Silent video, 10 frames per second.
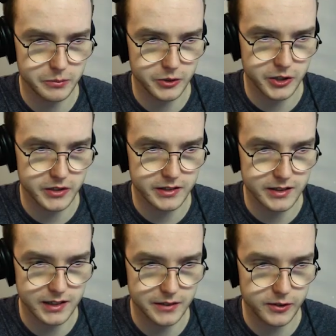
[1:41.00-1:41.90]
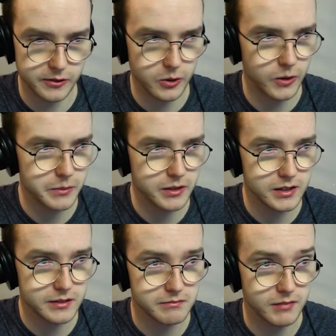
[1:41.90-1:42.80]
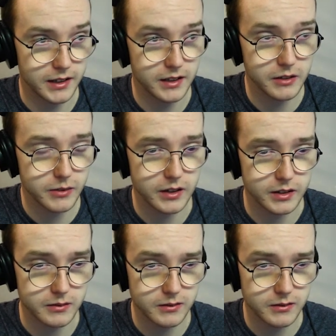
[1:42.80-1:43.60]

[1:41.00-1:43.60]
producer's delivery requirements, I can hit render.